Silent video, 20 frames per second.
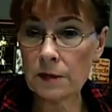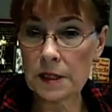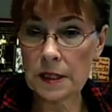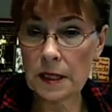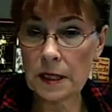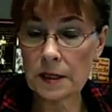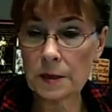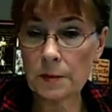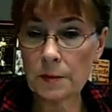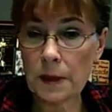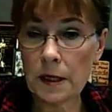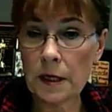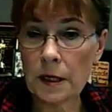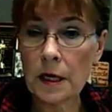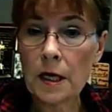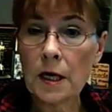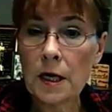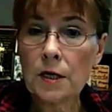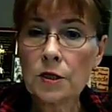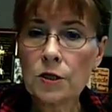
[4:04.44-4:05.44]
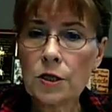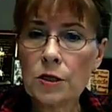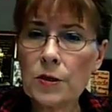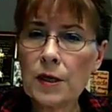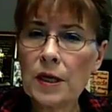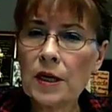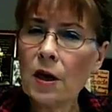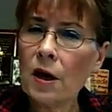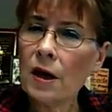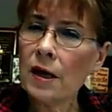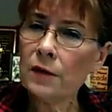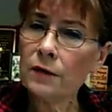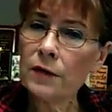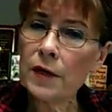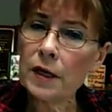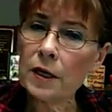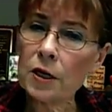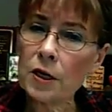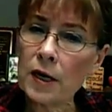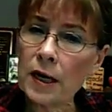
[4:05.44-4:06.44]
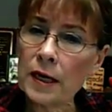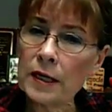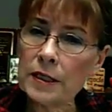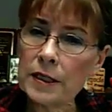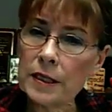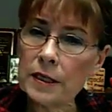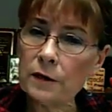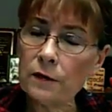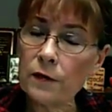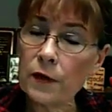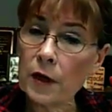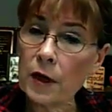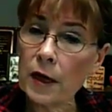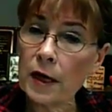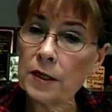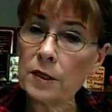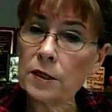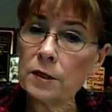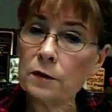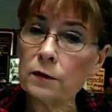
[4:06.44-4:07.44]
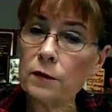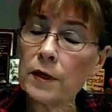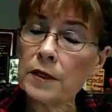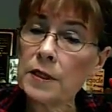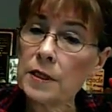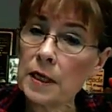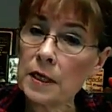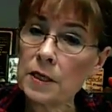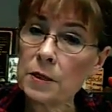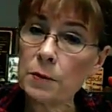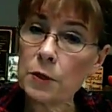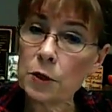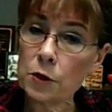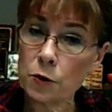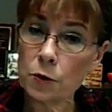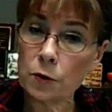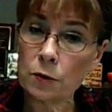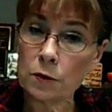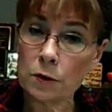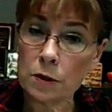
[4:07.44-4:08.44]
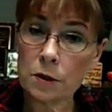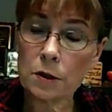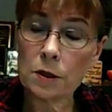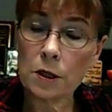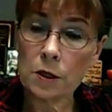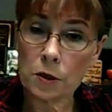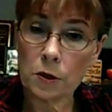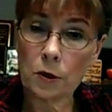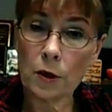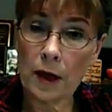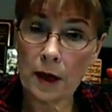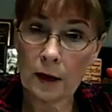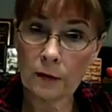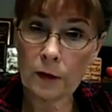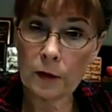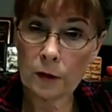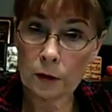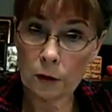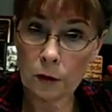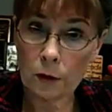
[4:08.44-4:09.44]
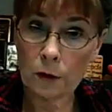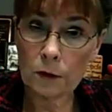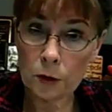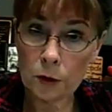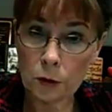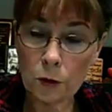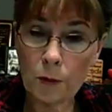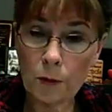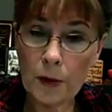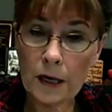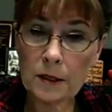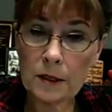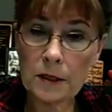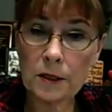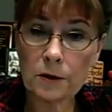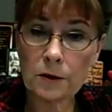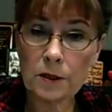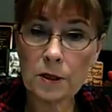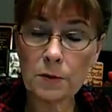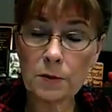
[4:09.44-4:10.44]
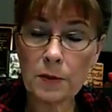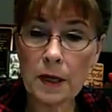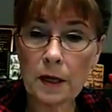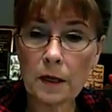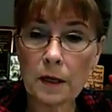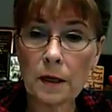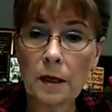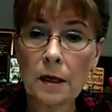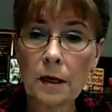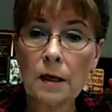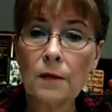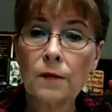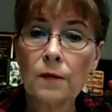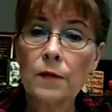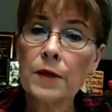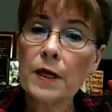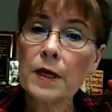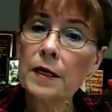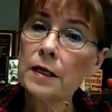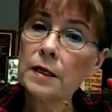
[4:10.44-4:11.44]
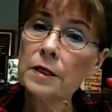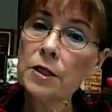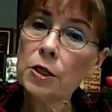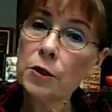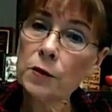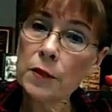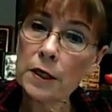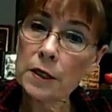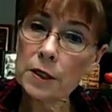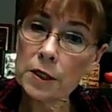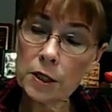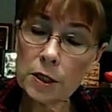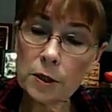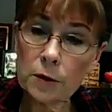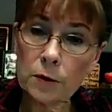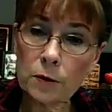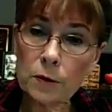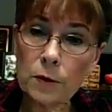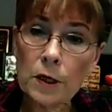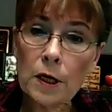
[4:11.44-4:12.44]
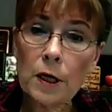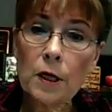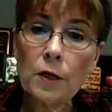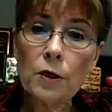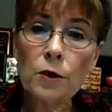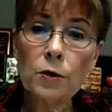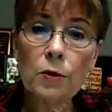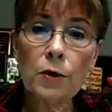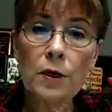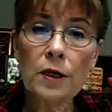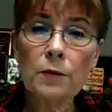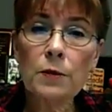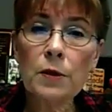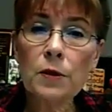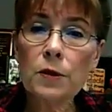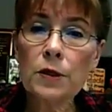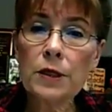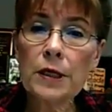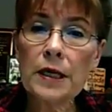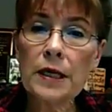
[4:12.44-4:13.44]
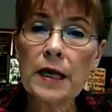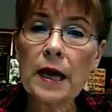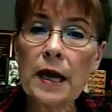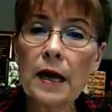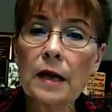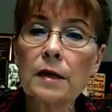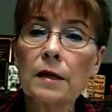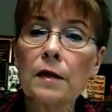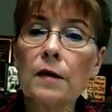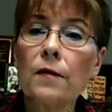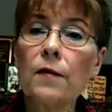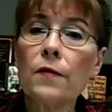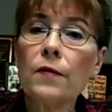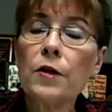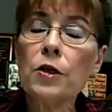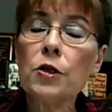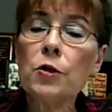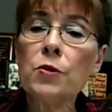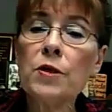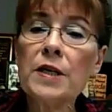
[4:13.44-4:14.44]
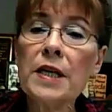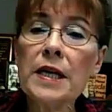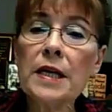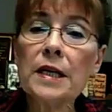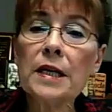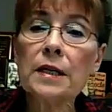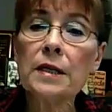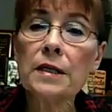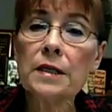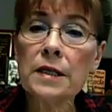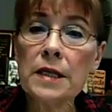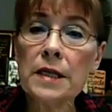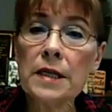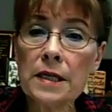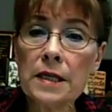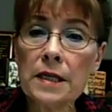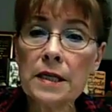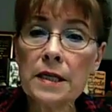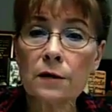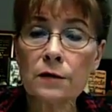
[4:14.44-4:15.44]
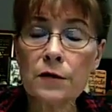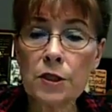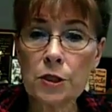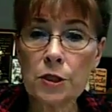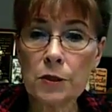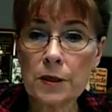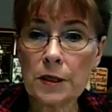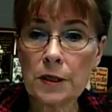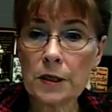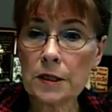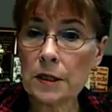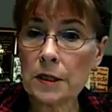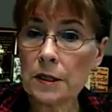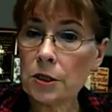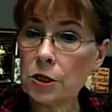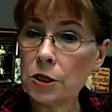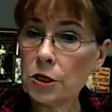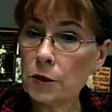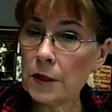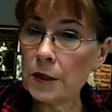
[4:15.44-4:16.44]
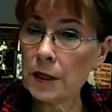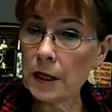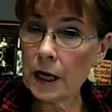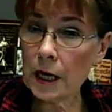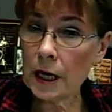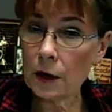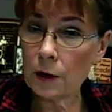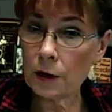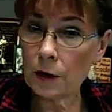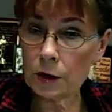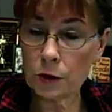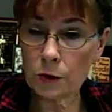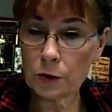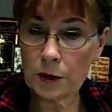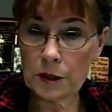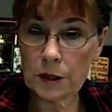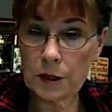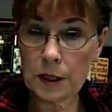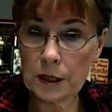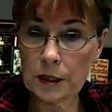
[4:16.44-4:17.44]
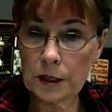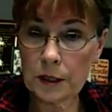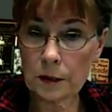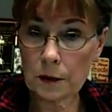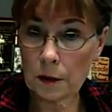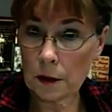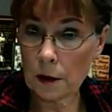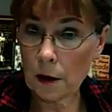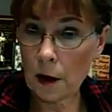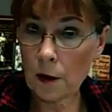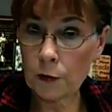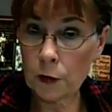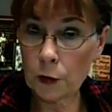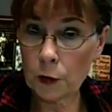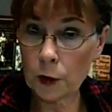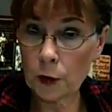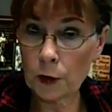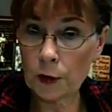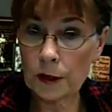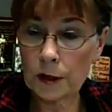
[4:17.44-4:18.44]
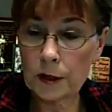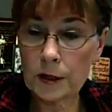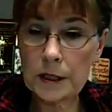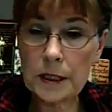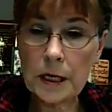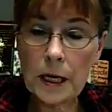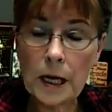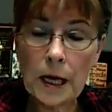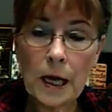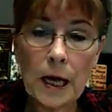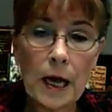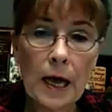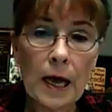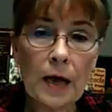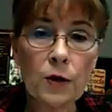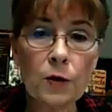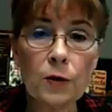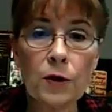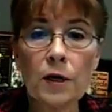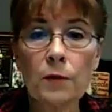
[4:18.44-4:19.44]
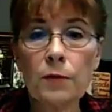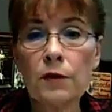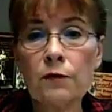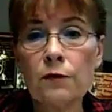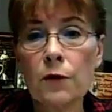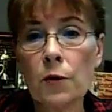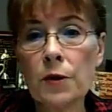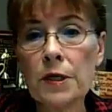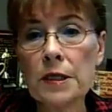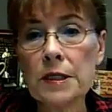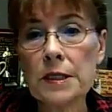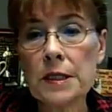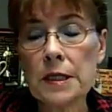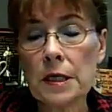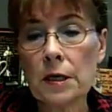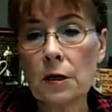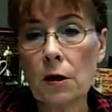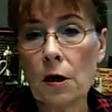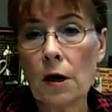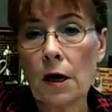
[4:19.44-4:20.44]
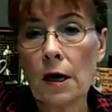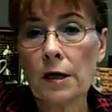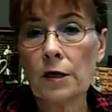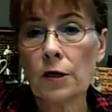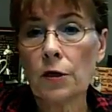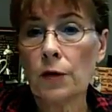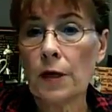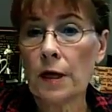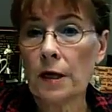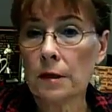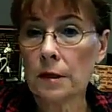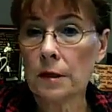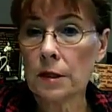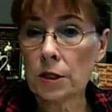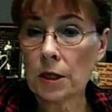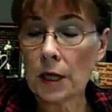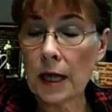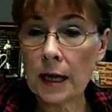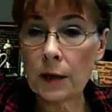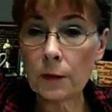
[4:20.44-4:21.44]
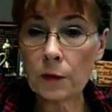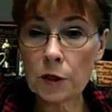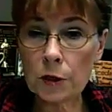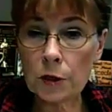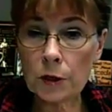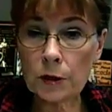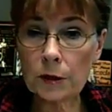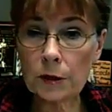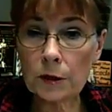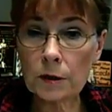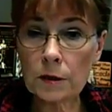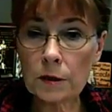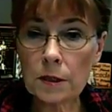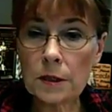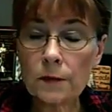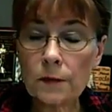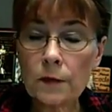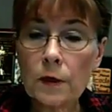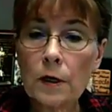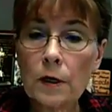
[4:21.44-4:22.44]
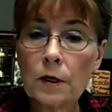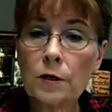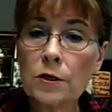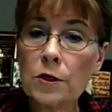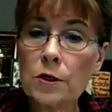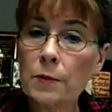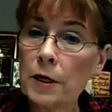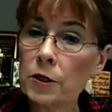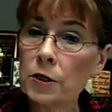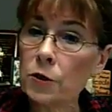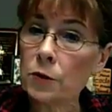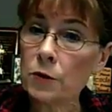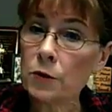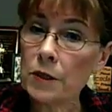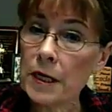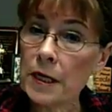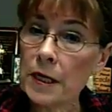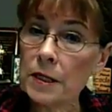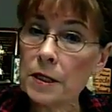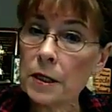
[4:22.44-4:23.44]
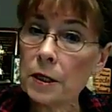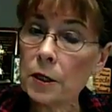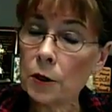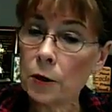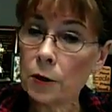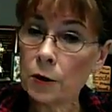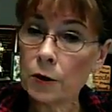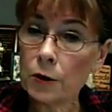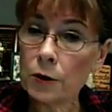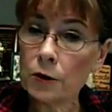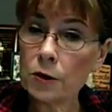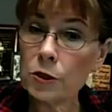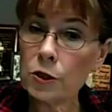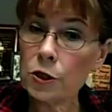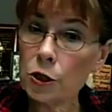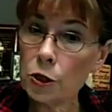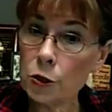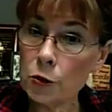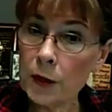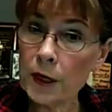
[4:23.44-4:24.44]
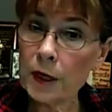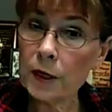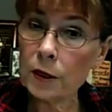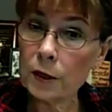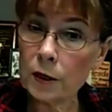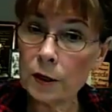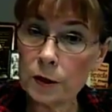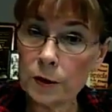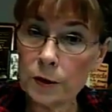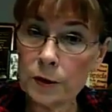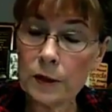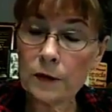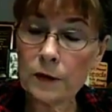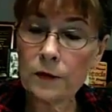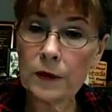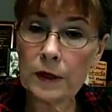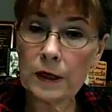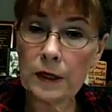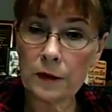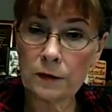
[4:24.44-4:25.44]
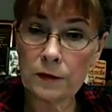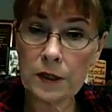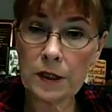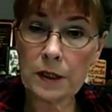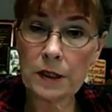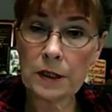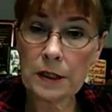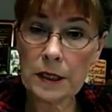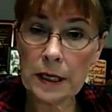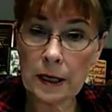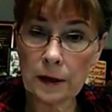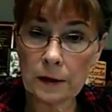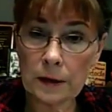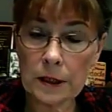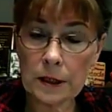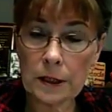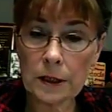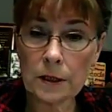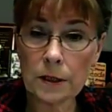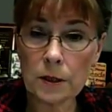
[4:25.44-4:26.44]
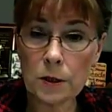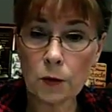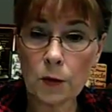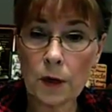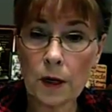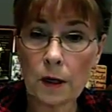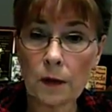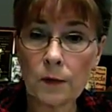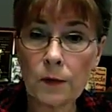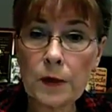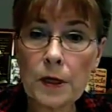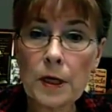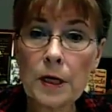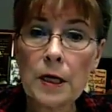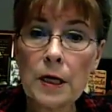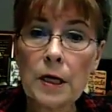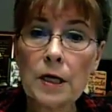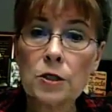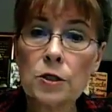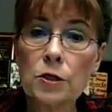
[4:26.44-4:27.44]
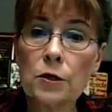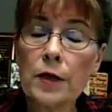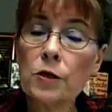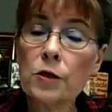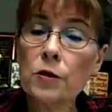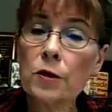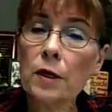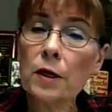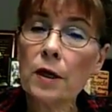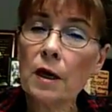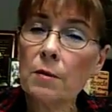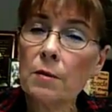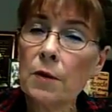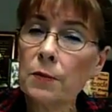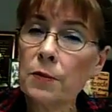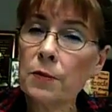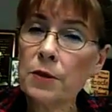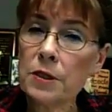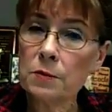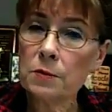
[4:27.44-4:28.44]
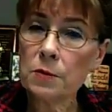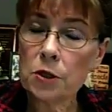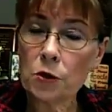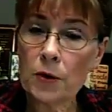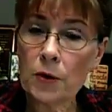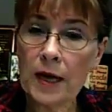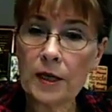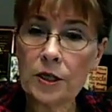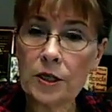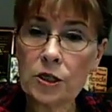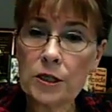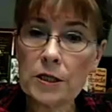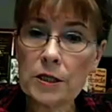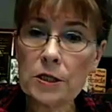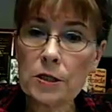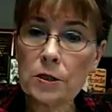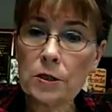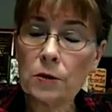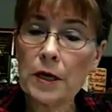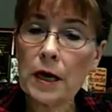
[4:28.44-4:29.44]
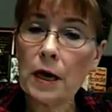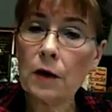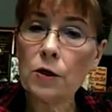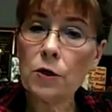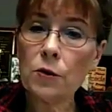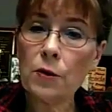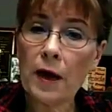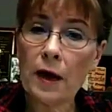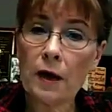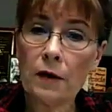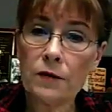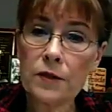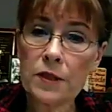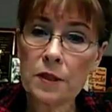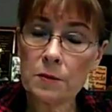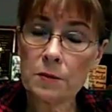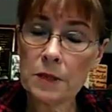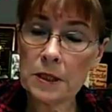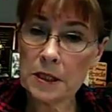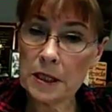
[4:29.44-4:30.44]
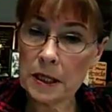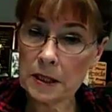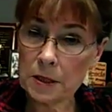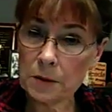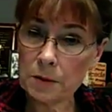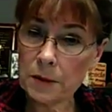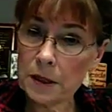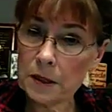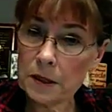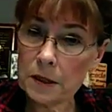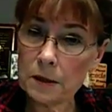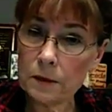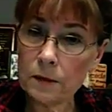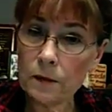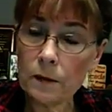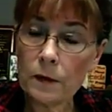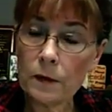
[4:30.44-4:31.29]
assessment, so you can kind of get an idea of the kinds of assessment tools that you'll have in your toolbox, so to speak. Then in Unit 2, you're going to be looking at the unique needs of students and student characteristics of your learners. And you're going to be focusing on your English language learners, your special needs learners, to include the gifted and talented as well. So then you're going to come up with some strategies. So now you have some assessments